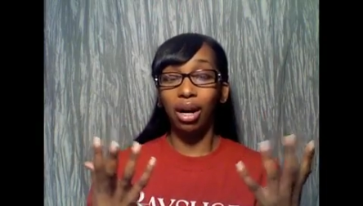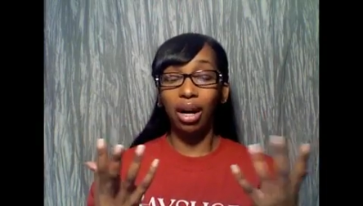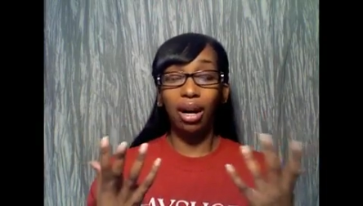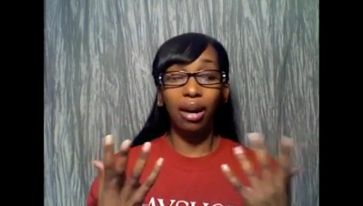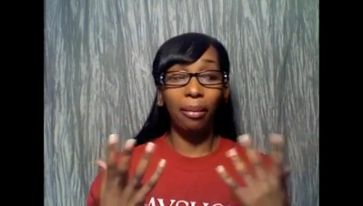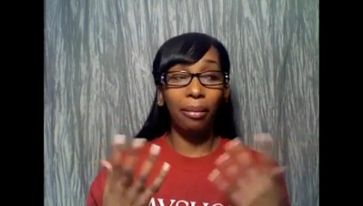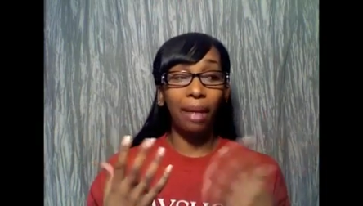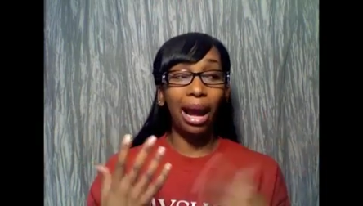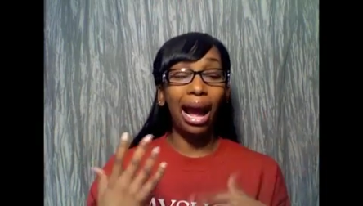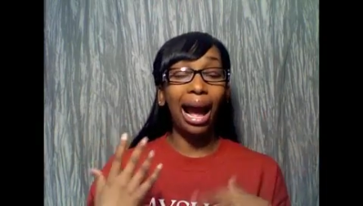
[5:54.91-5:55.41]

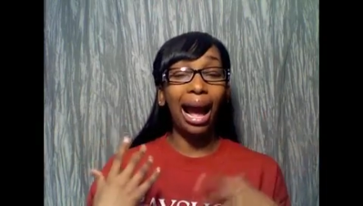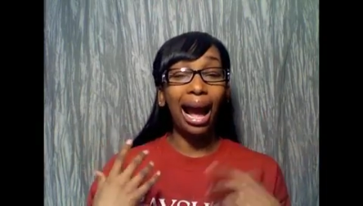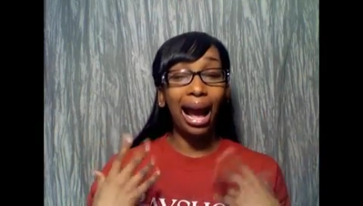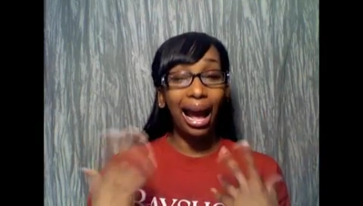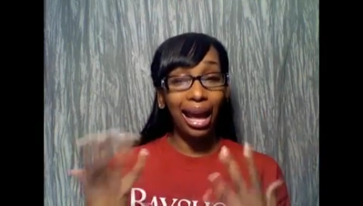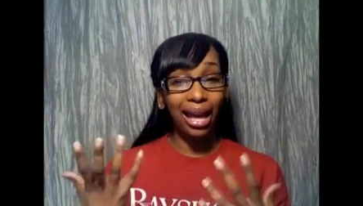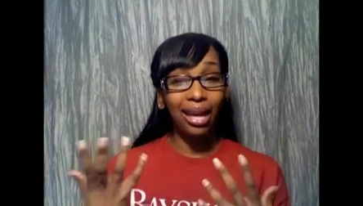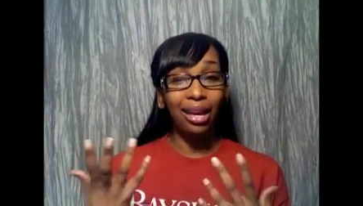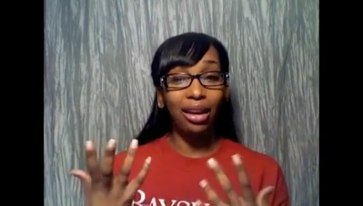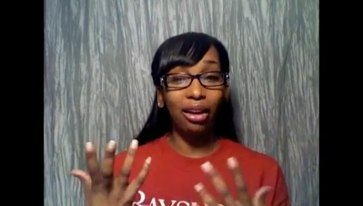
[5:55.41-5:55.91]
Um,
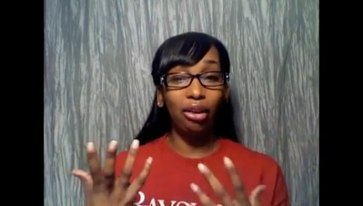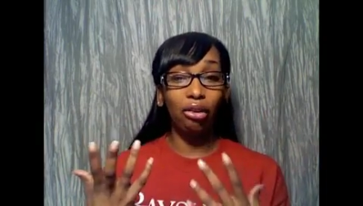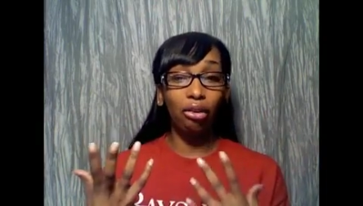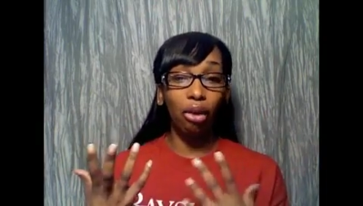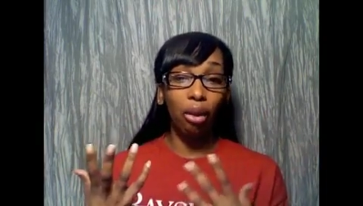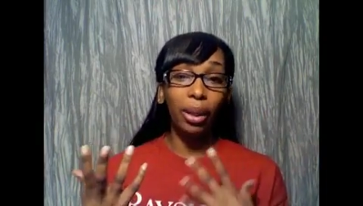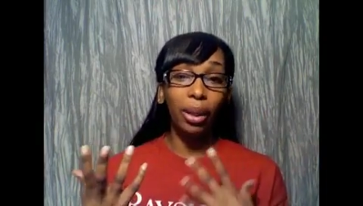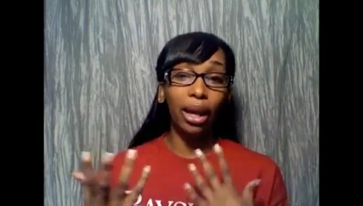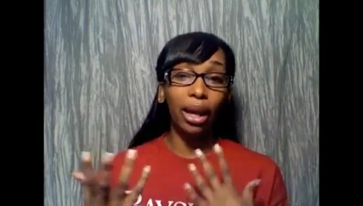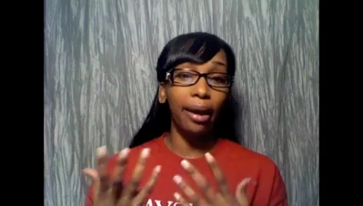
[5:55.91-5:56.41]
I,
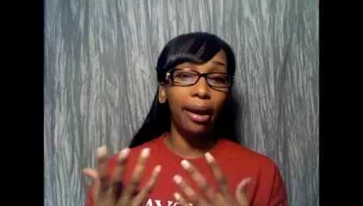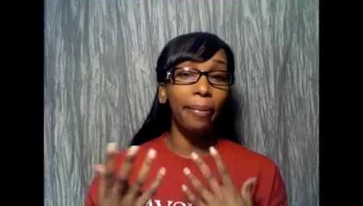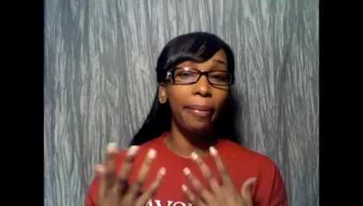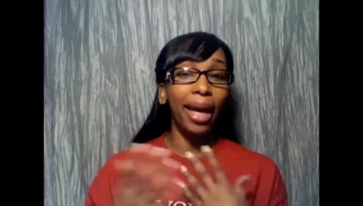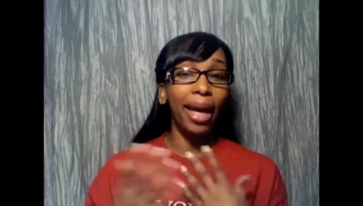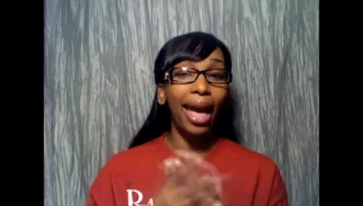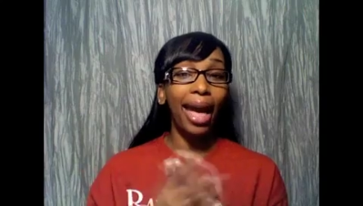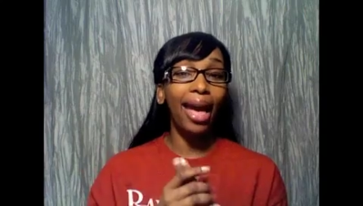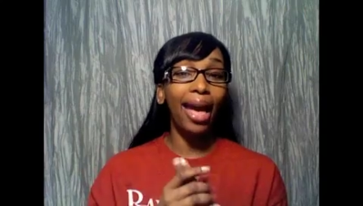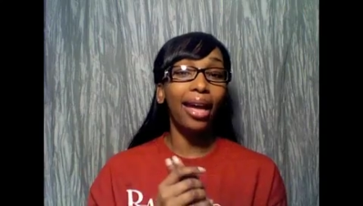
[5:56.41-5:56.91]
growing up,
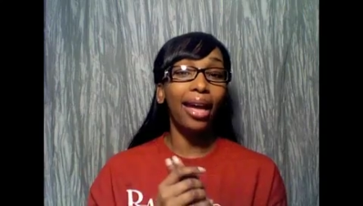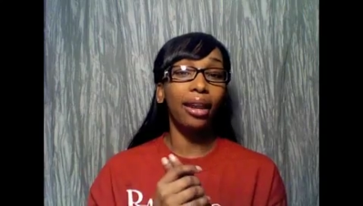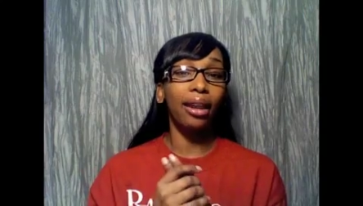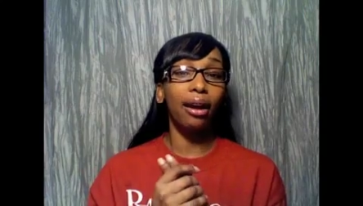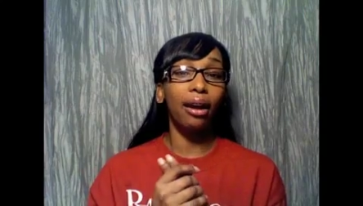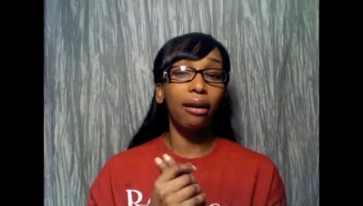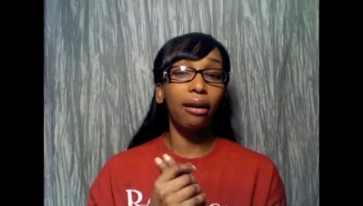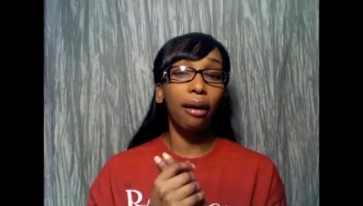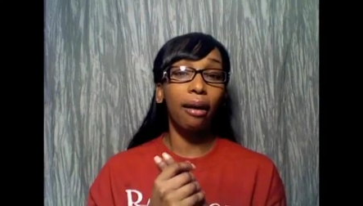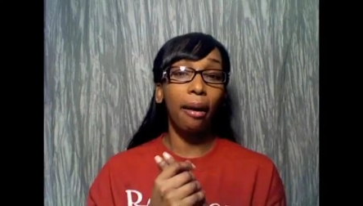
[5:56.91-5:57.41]
had
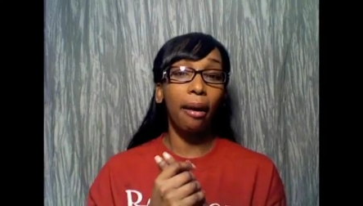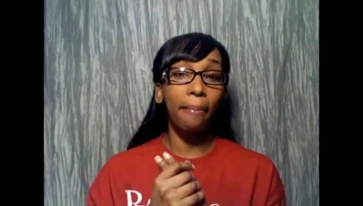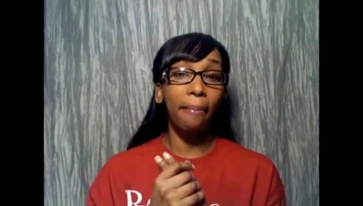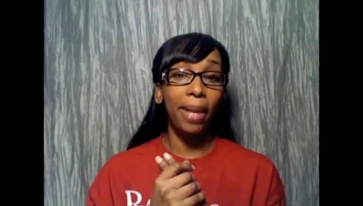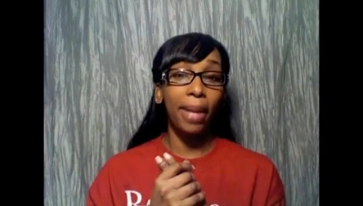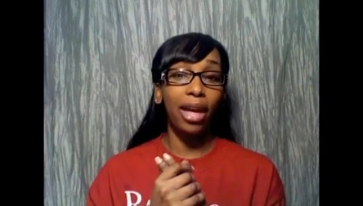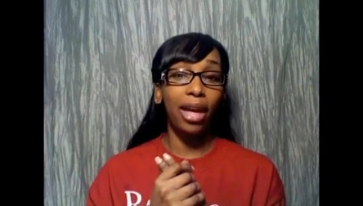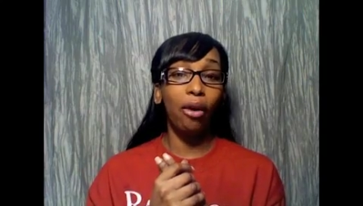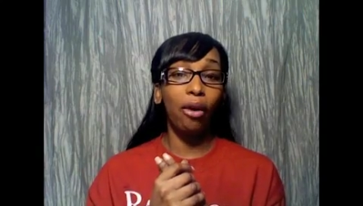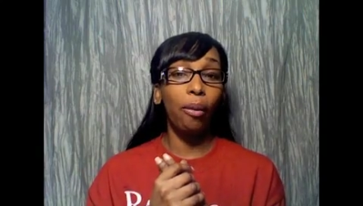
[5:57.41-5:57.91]
a, a
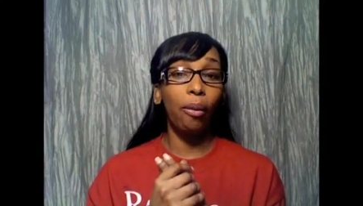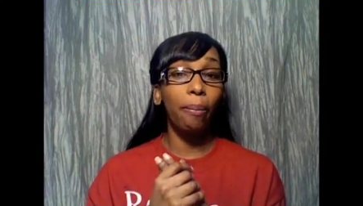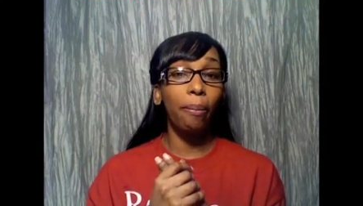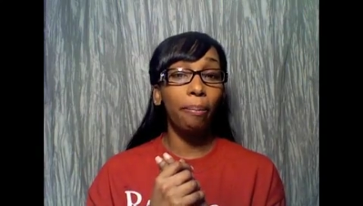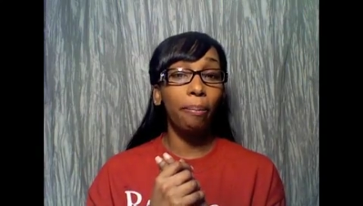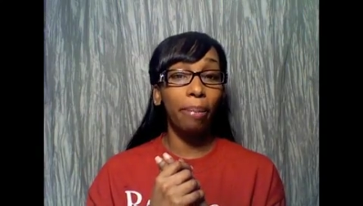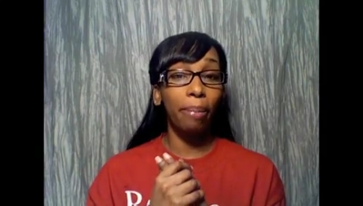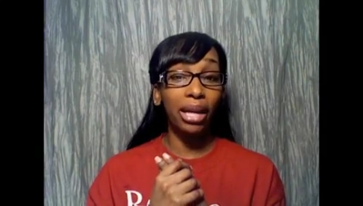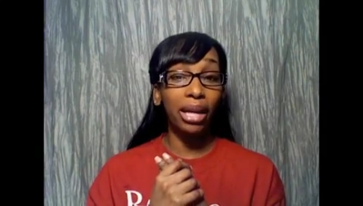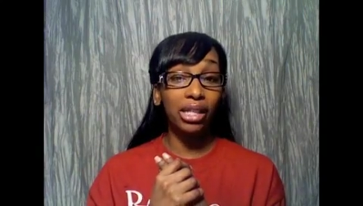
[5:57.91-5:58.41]
male
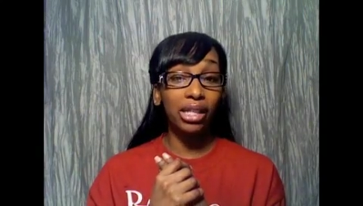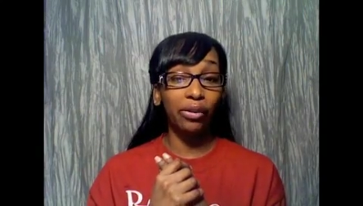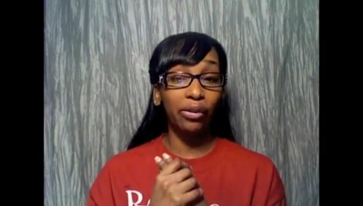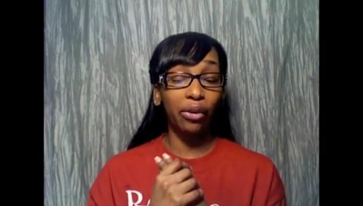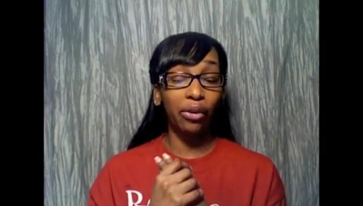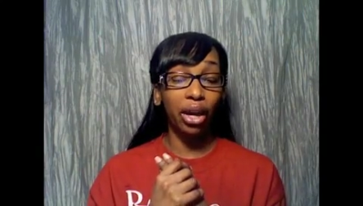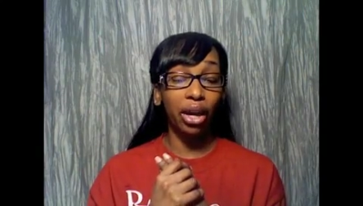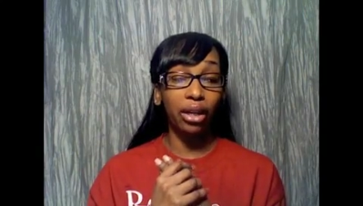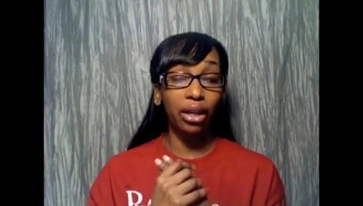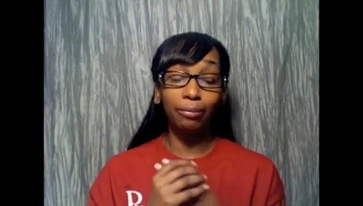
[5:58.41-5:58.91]
best
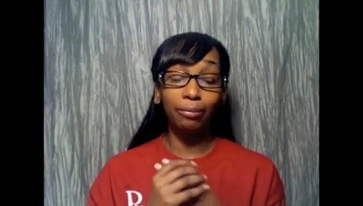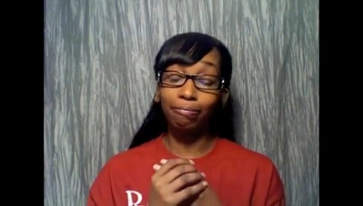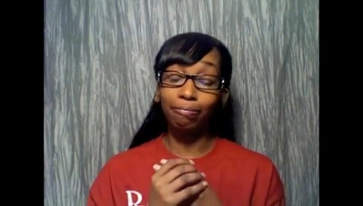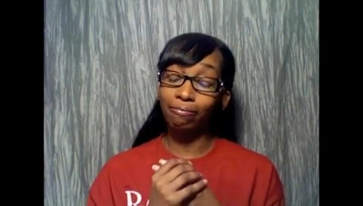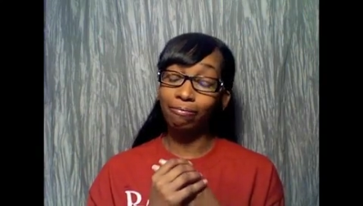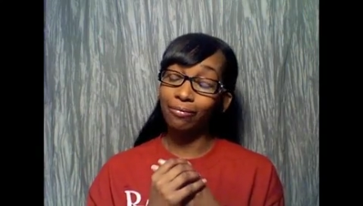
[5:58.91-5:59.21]
friend.